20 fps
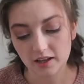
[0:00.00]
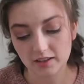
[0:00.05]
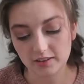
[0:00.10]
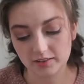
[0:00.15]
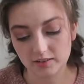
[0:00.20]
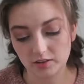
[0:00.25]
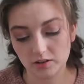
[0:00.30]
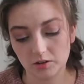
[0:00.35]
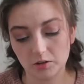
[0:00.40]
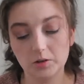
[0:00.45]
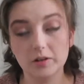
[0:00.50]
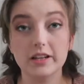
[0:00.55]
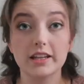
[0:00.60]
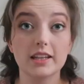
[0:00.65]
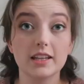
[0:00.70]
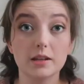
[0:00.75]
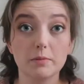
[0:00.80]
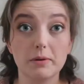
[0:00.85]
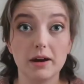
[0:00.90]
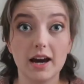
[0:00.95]
So
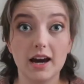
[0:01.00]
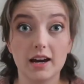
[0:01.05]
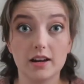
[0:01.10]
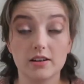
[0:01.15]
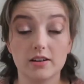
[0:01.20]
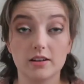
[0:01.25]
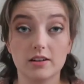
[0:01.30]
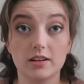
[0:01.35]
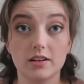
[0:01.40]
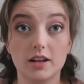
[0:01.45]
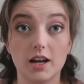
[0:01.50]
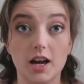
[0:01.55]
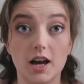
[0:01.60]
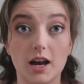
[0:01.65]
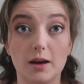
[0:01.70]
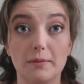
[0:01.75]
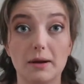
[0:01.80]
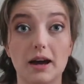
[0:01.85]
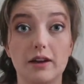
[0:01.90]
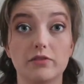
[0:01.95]
in the pattern,
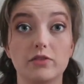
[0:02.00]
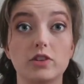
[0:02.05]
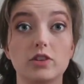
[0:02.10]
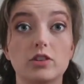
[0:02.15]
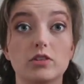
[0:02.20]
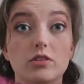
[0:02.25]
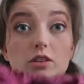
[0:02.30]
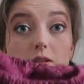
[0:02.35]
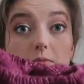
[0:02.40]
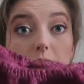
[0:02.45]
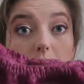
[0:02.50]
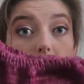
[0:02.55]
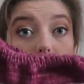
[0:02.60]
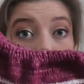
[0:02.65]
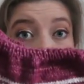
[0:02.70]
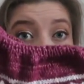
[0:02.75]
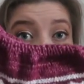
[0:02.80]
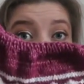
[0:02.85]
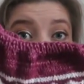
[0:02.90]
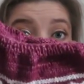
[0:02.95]
after you
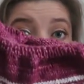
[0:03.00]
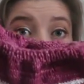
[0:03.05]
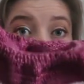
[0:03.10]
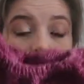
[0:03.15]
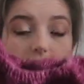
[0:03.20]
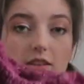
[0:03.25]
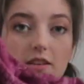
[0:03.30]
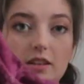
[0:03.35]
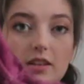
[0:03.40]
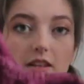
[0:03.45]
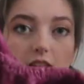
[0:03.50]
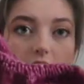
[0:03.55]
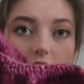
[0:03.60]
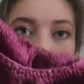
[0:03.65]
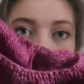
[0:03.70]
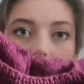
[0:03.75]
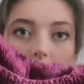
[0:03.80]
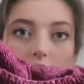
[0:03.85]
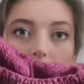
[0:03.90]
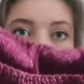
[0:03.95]
complete
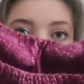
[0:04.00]
the